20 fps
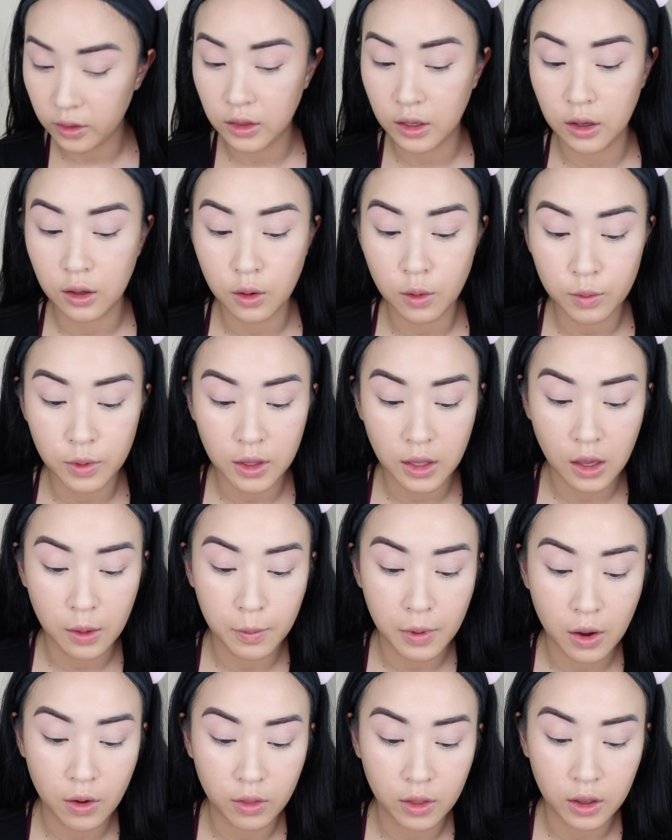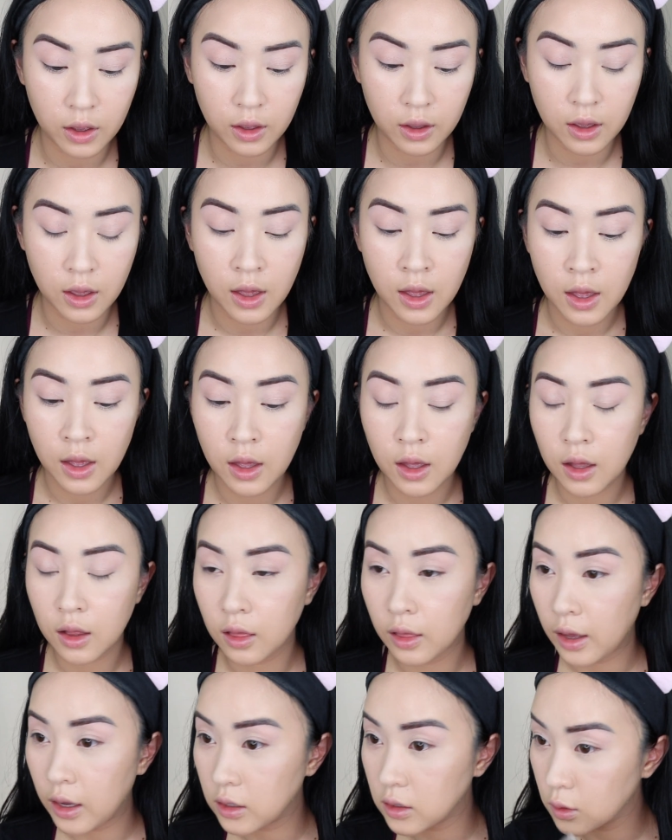think it only came out like
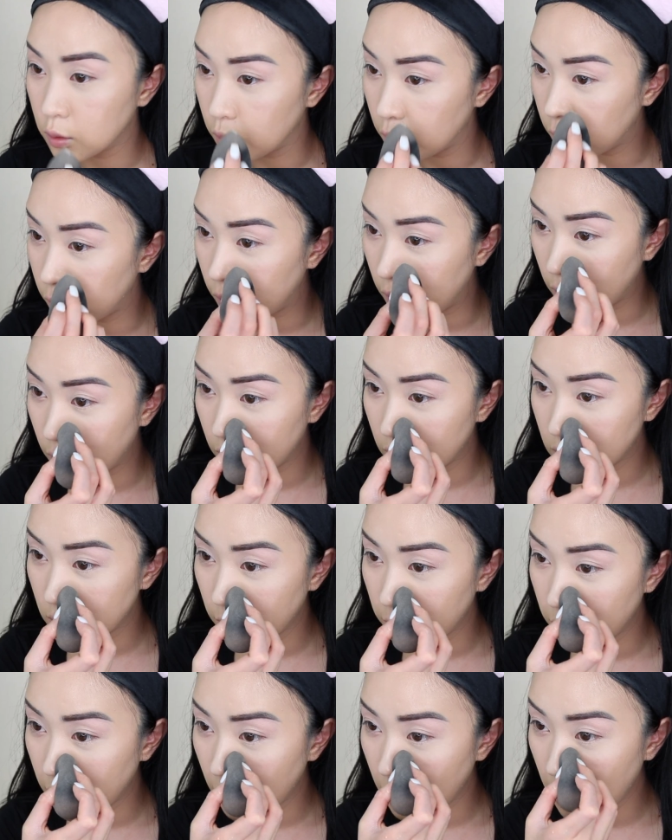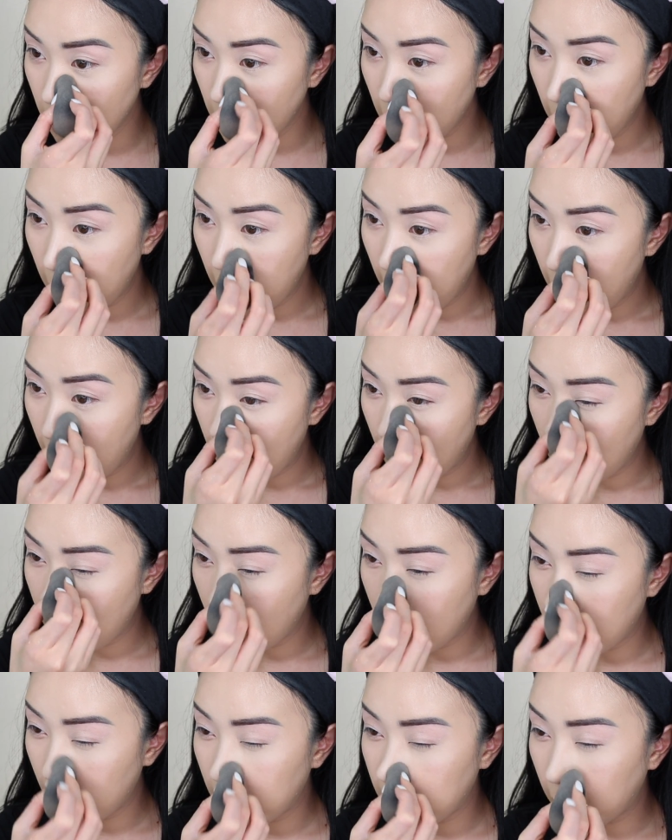last week or something,
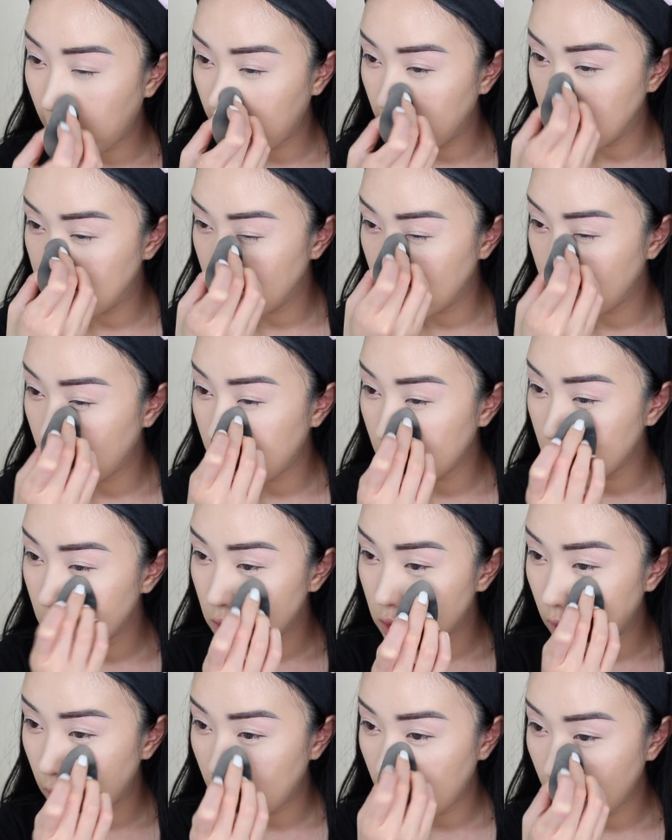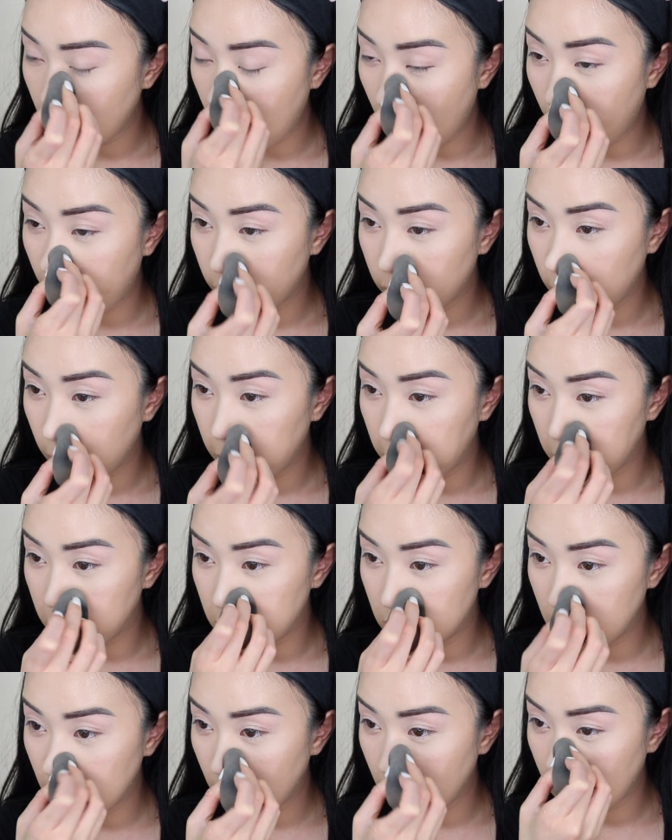and I do want to say that after
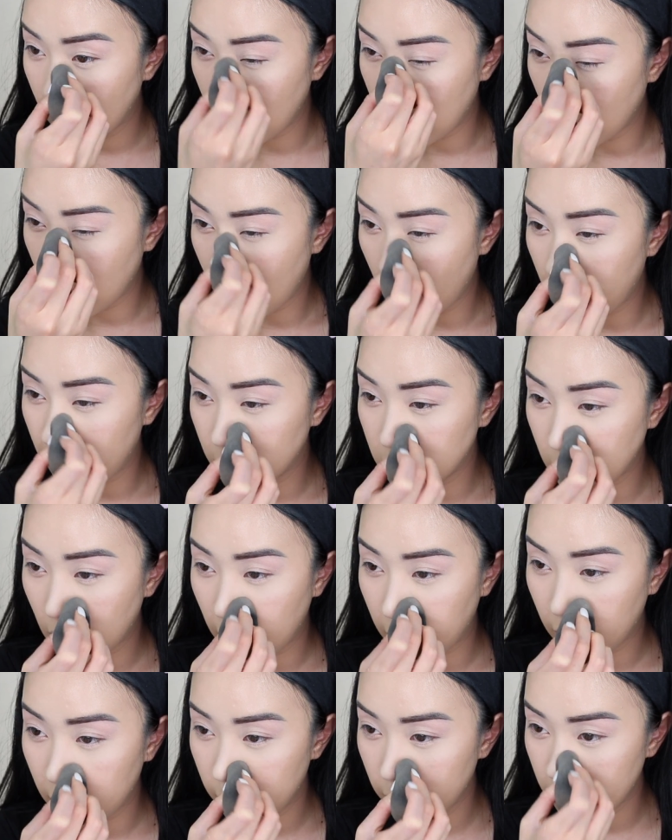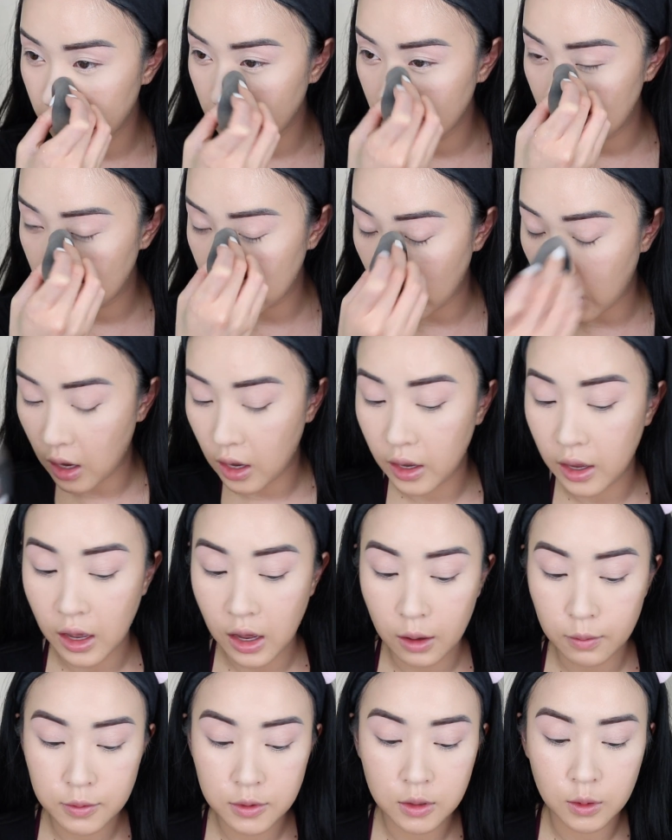using it a couple times, I
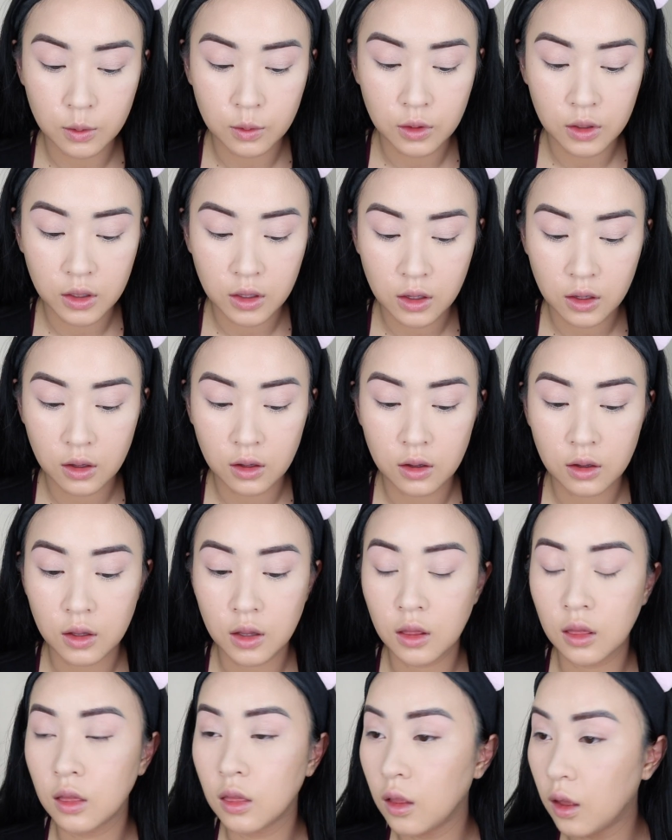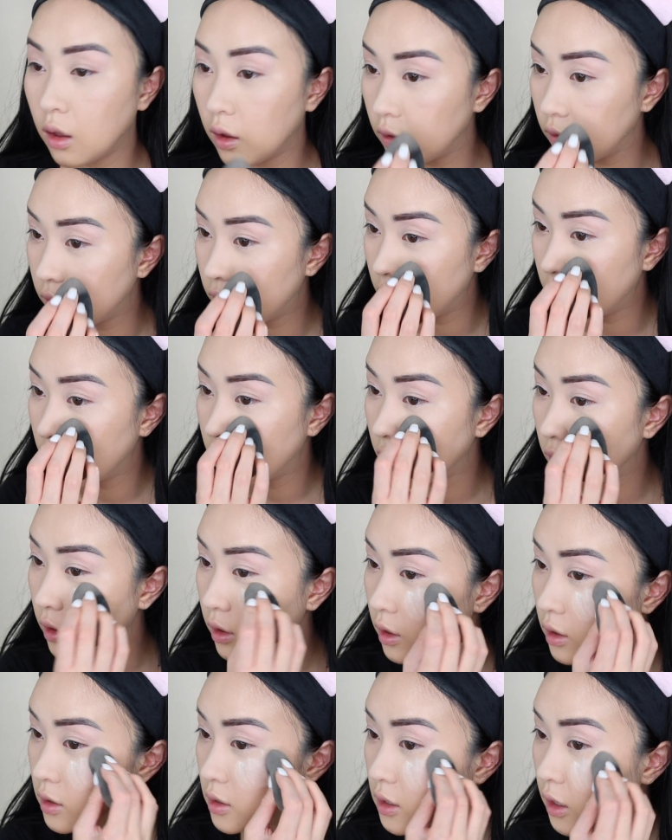absolutely love the
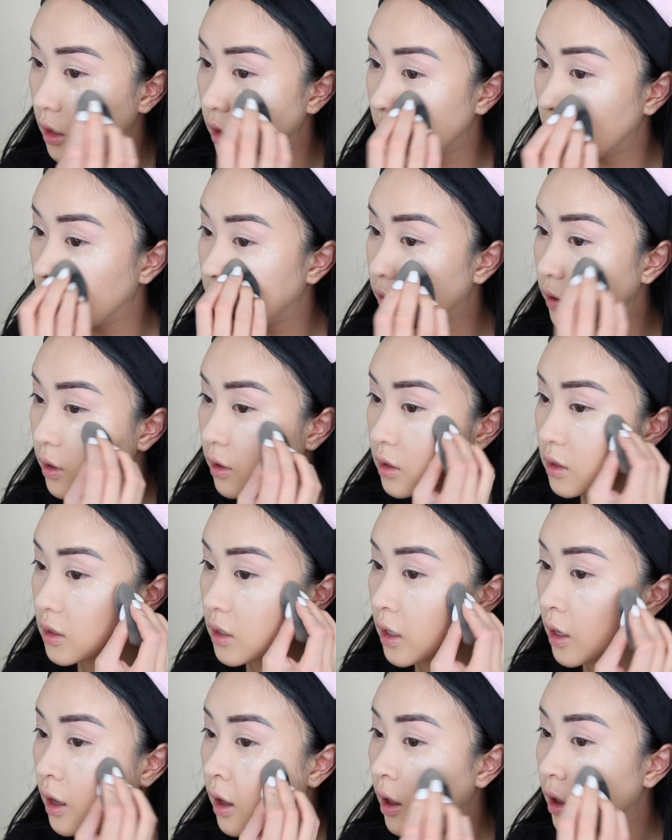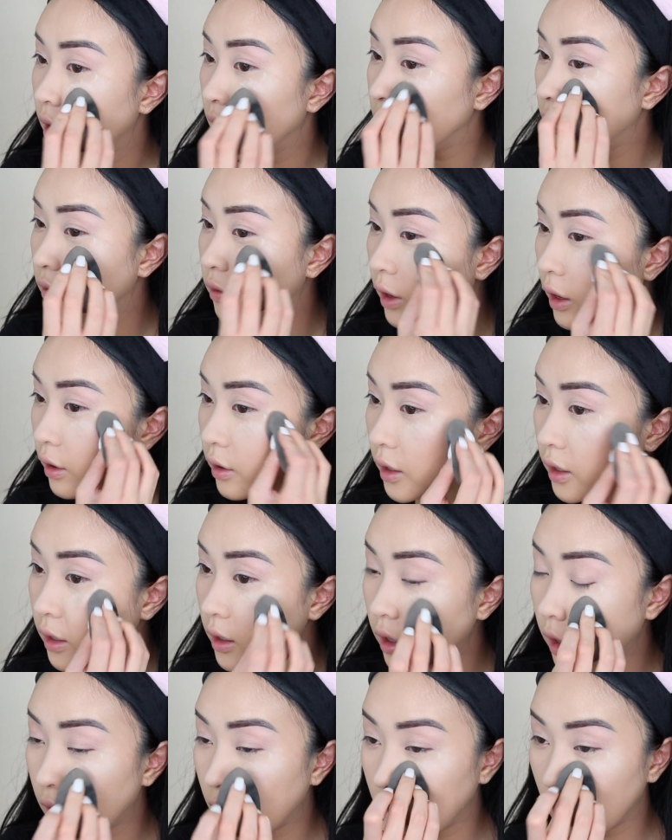concealer. It feels
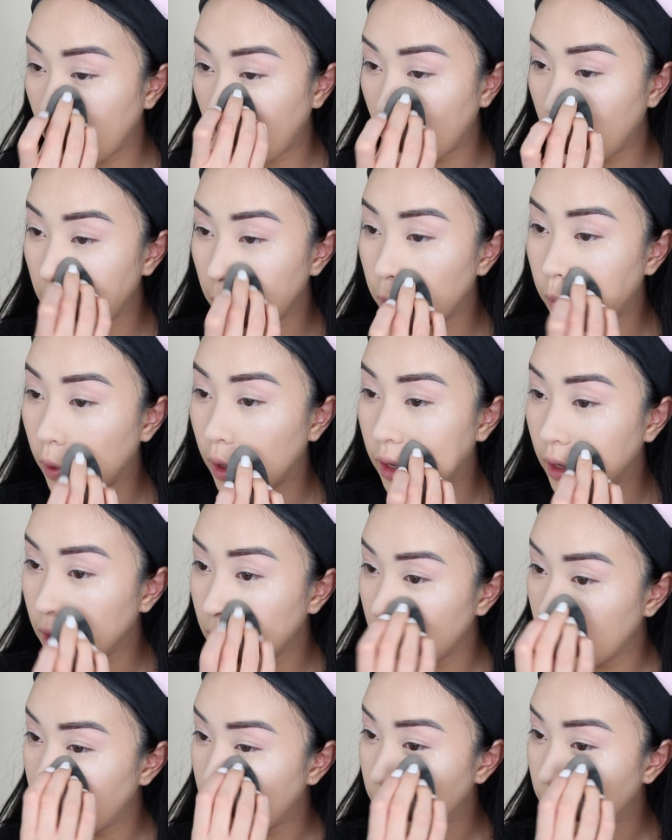very lightweight.